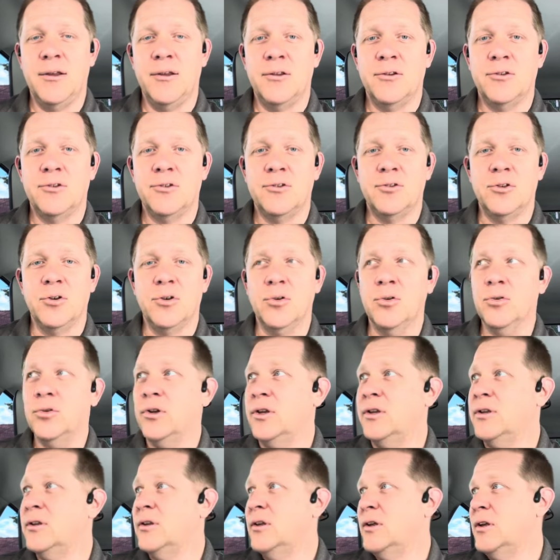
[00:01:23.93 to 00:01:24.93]
so
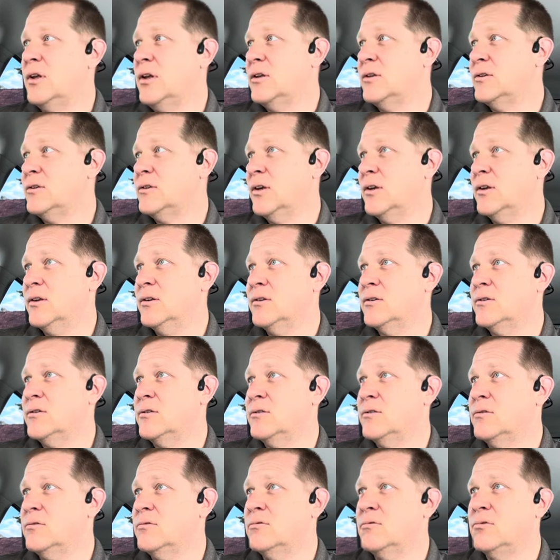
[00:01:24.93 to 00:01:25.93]
he says,
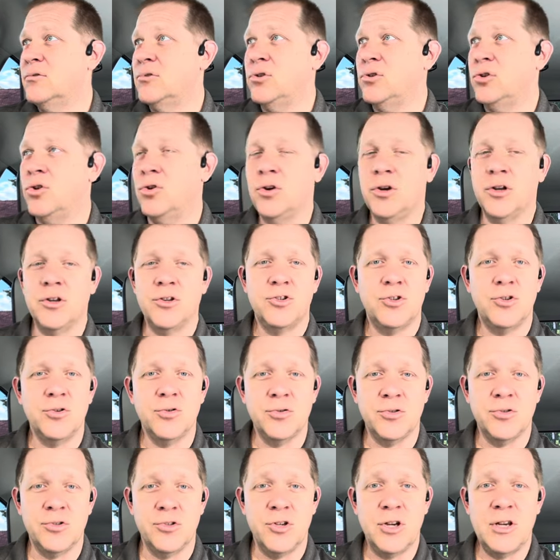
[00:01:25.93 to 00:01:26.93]
you can
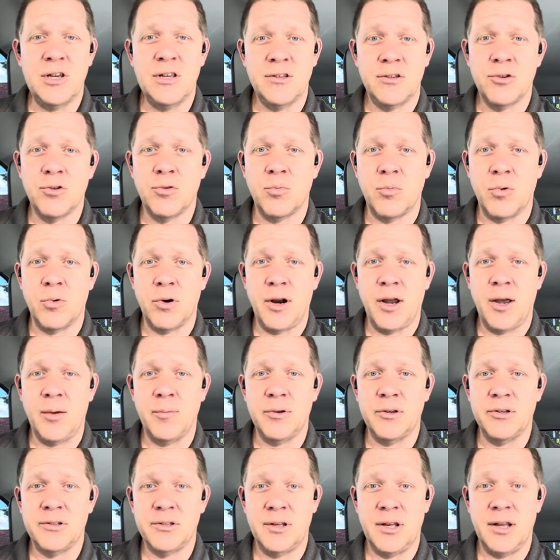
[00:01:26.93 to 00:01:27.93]
choose Jesus or
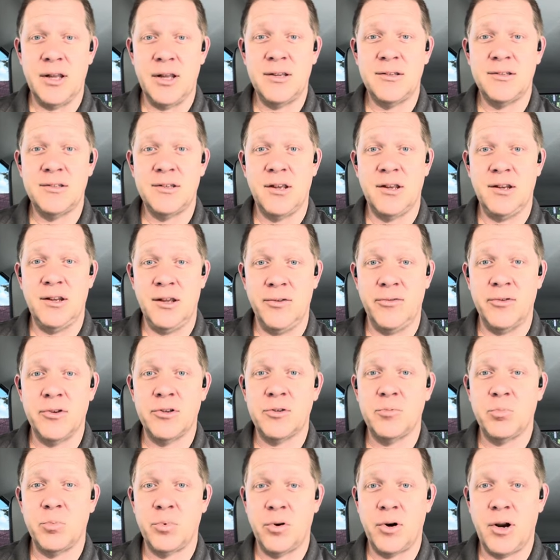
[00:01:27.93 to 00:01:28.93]
Barabbas. And they said, give us
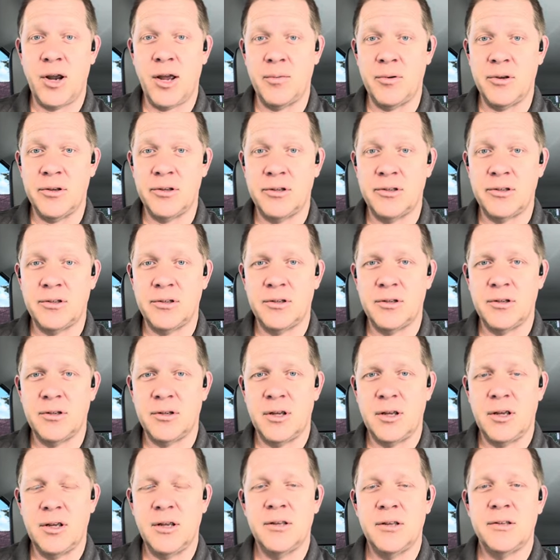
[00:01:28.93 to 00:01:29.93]
Barabbas,
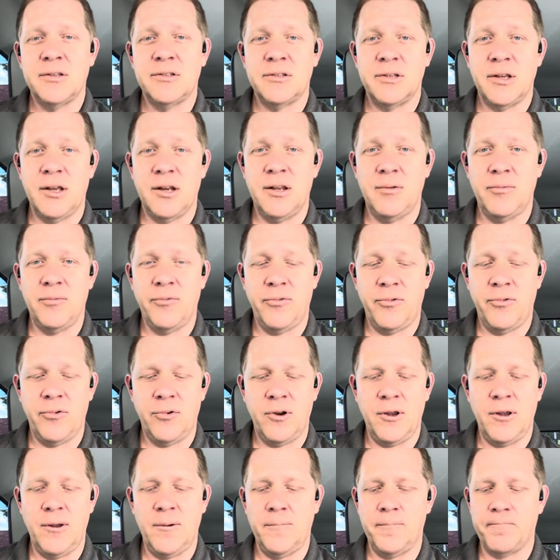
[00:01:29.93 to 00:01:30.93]
set him
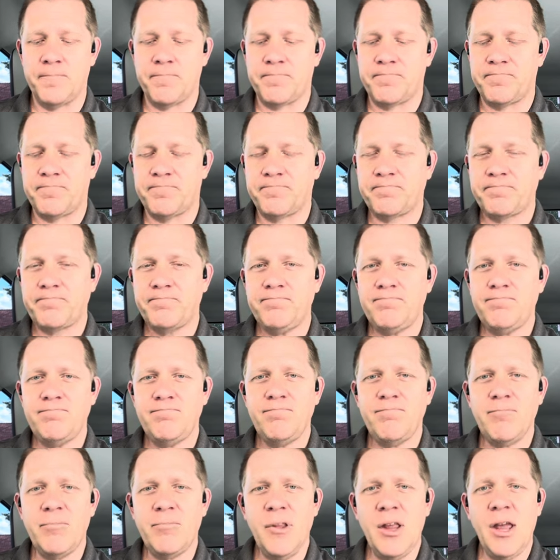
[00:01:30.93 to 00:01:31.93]
free.
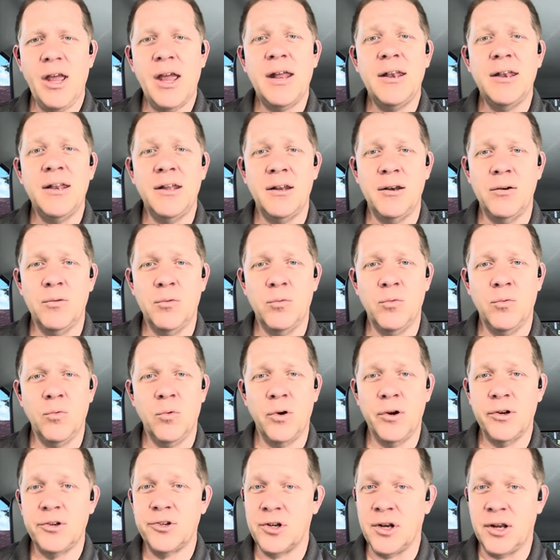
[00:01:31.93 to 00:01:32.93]
And then,
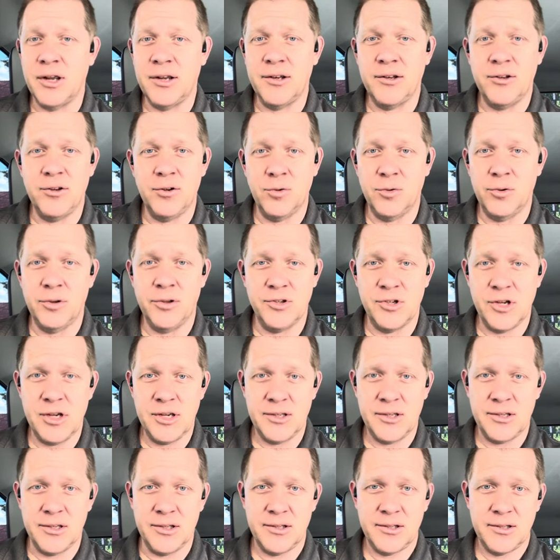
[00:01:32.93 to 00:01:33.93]
what should I do with
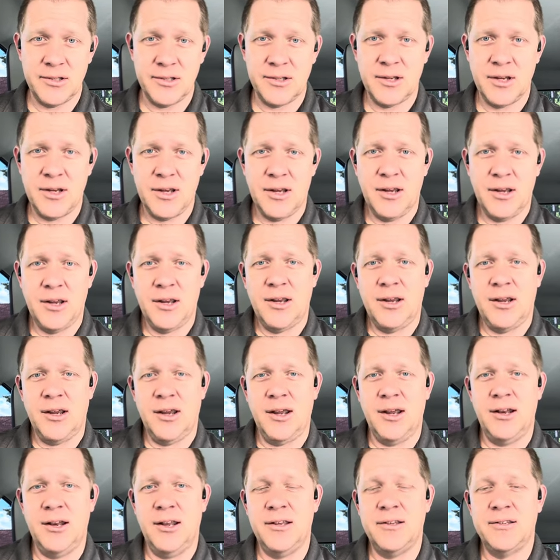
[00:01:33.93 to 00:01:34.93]
Jesus?
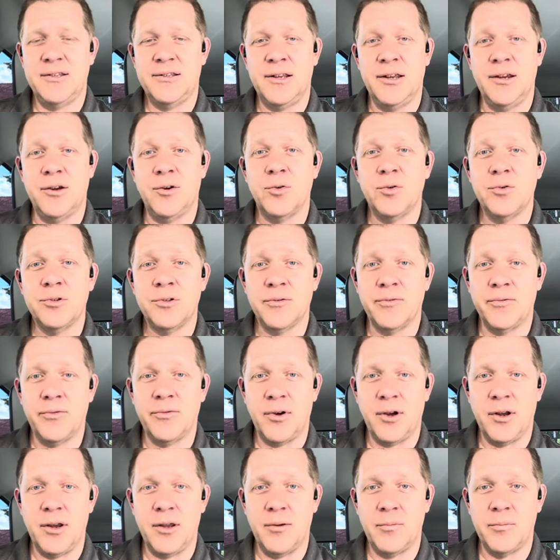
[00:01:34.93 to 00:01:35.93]
And they say,
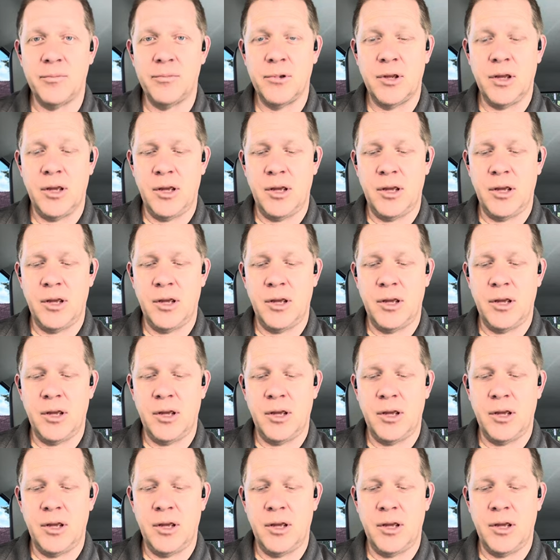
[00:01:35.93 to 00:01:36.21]
crucify him.